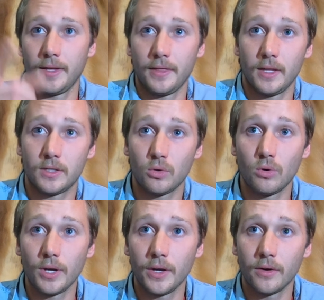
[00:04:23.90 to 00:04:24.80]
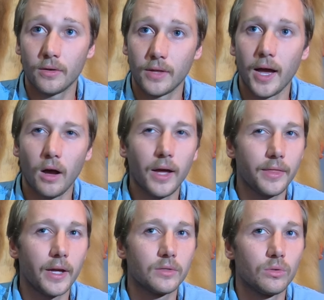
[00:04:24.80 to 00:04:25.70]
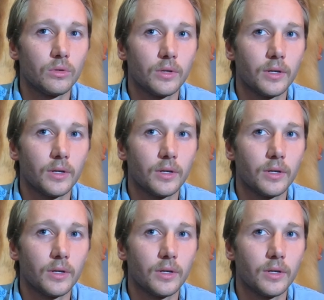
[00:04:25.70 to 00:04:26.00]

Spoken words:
This tool here, I like that tool. It